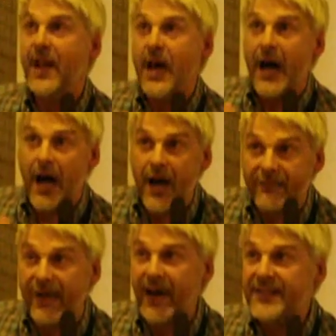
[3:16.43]

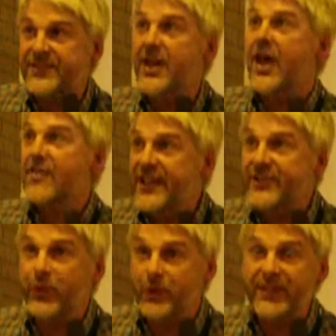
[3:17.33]
fights,
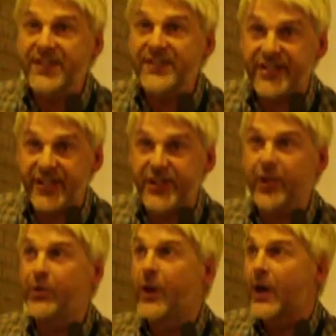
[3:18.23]
this will
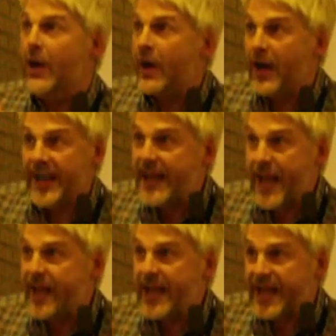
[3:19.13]
continue
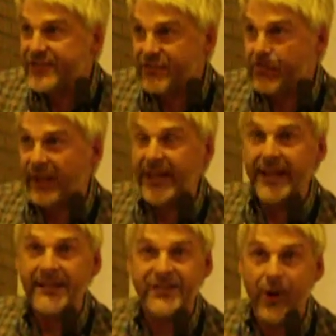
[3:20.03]

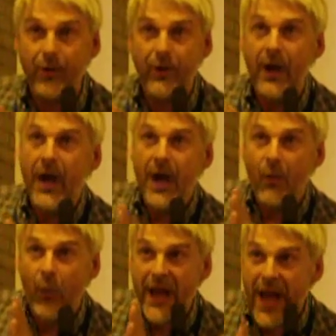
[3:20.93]
inexorably. So
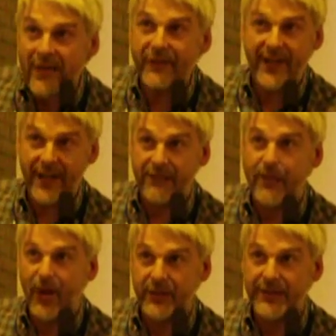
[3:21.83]
we have here a
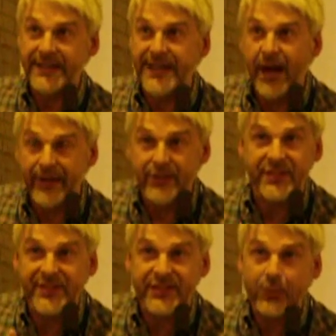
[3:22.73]
model in Downhills,
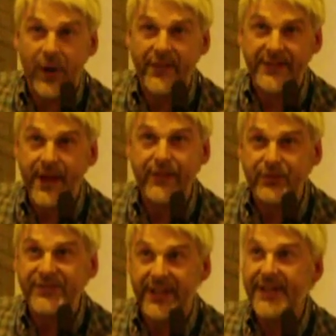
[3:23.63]
and this is why the
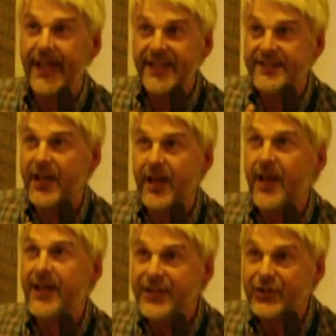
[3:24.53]
Downhills thing is
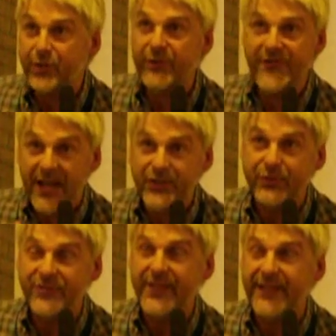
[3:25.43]
an issue of
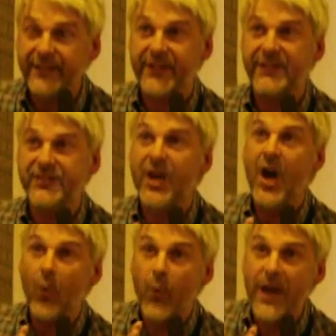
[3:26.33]
national significance.
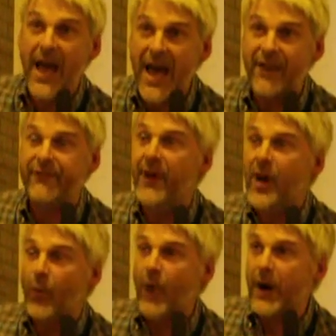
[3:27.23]
We
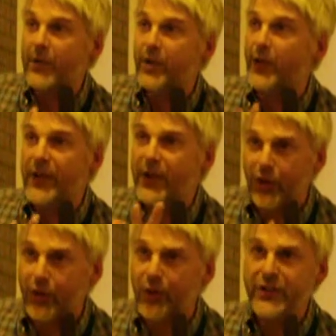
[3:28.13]
have what I would call the
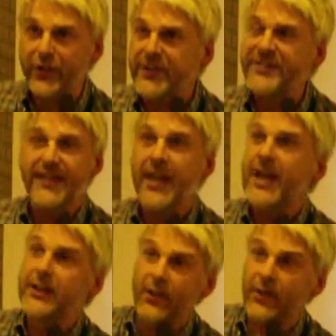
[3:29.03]
core unity.
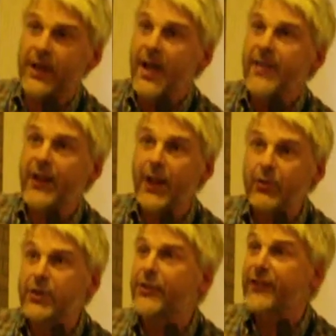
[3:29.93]
Look, the
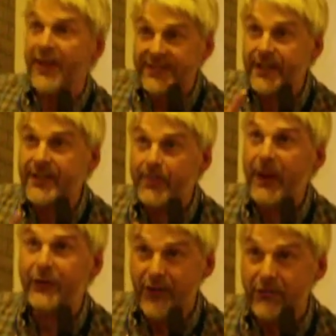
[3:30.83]
local authority, I'll tell you
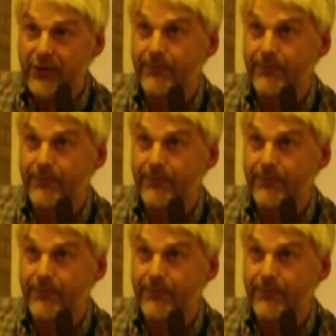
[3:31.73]
about Durham